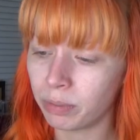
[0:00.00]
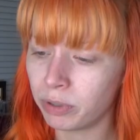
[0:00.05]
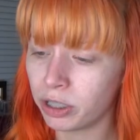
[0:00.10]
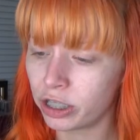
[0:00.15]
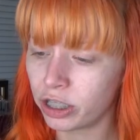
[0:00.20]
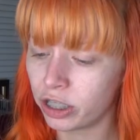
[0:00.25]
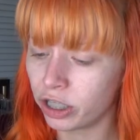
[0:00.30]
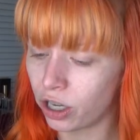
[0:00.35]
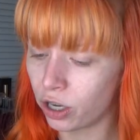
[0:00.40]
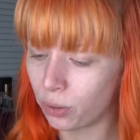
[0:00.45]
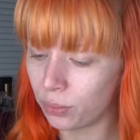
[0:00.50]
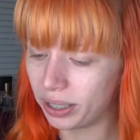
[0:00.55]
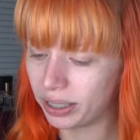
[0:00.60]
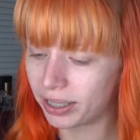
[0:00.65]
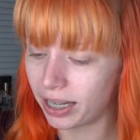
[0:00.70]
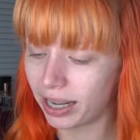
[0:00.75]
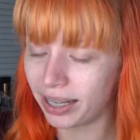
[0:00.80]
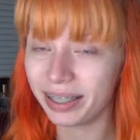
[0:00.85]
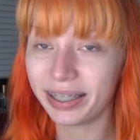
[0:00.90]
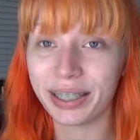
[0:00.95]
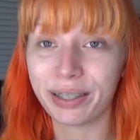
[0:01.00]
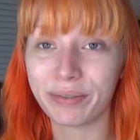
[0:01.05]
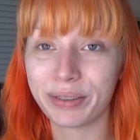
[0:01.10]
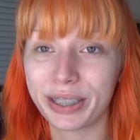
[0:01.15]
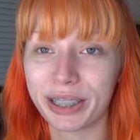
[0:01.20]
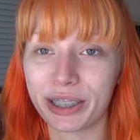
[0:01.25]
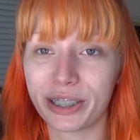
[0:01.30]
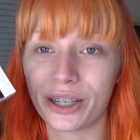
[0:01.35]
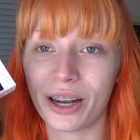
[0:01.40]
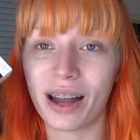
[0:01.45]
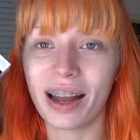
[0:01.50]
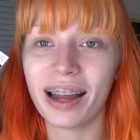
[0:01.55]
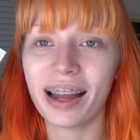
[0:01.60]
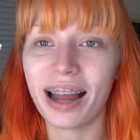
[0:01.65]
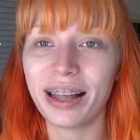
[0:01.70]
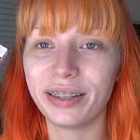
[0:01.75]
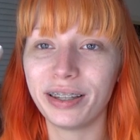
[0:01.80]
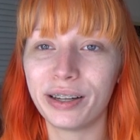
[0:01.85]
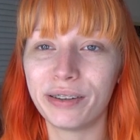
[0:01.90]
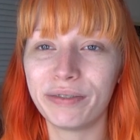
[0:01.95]
I'm just so excited to give this a shot.
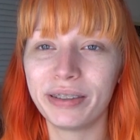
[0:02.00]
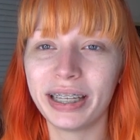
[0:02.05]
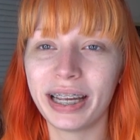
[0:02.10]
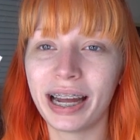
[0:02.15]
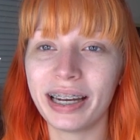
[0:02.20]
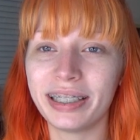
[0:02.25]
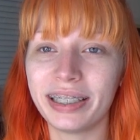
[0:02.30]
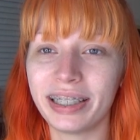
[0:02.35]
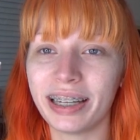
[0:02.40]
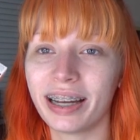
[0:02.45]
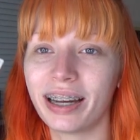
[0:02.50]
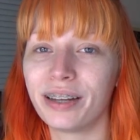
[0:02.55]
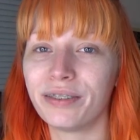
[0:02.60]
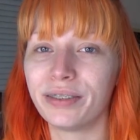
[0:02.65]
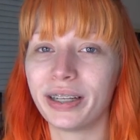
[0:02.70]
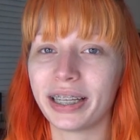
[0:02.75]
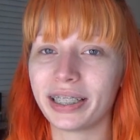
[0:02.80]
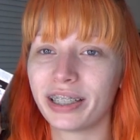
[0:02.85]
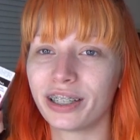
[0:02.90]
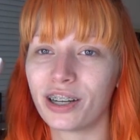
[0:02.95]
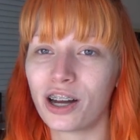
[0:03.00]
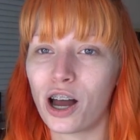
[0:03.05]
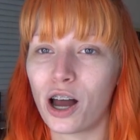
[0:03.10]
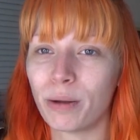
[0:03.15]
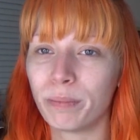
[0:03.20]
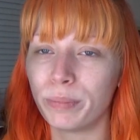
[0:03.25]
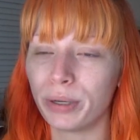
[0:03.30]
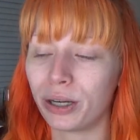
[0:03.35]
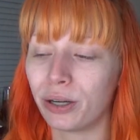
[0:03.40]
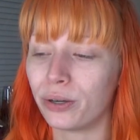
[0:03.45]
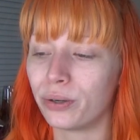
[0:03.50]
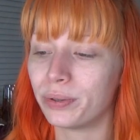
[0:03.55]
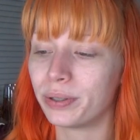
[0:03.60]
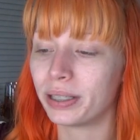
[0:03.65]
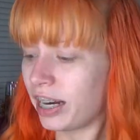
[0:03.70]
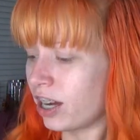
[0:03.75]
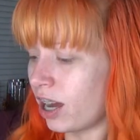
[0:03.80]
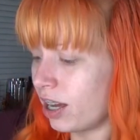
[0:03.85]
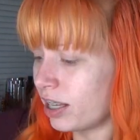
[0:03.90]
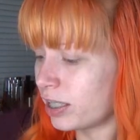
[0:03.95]
I love the idea of like the combo.
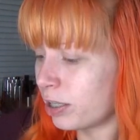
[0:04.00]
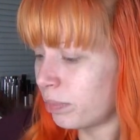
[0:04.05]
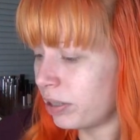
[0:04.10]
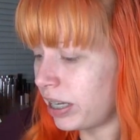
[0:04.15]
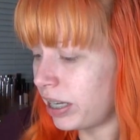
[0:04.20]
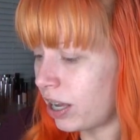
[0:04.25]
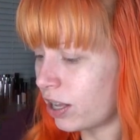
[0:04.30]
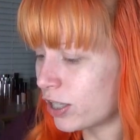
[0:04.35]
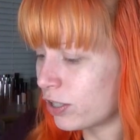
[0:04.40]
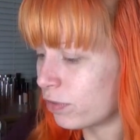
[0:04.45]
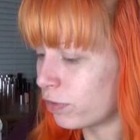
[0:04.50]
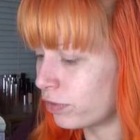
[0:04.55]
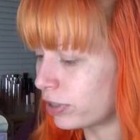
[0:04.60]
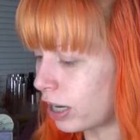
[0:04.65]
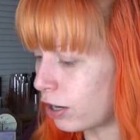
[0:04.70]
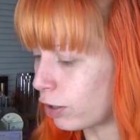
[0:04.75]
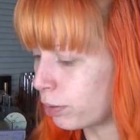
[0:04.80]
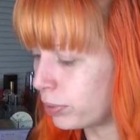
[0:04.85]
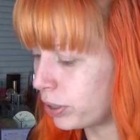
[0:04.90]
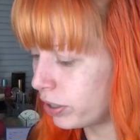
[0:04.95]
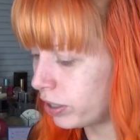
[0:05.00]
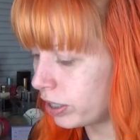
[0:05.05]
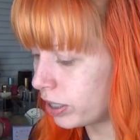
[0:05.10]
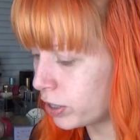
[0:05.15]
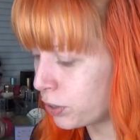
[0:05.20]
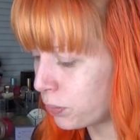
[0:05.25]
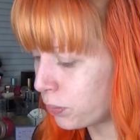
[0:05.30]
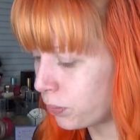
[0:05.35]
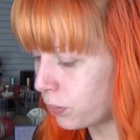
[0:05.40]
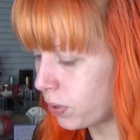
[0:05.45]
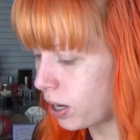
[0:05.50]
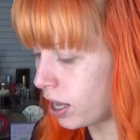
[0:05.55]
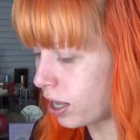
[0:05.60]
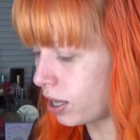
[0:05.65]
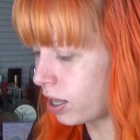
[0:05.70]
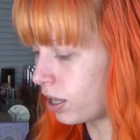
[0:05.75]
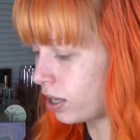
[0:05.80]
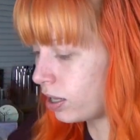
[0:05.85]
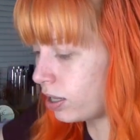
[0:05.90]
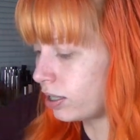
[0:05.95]
And I got something else from Flower Beauty as
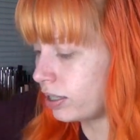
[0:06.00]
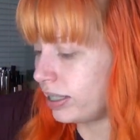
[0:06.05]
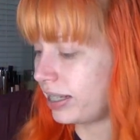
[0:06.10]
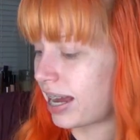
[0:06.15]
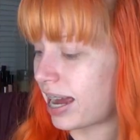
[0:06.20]
well.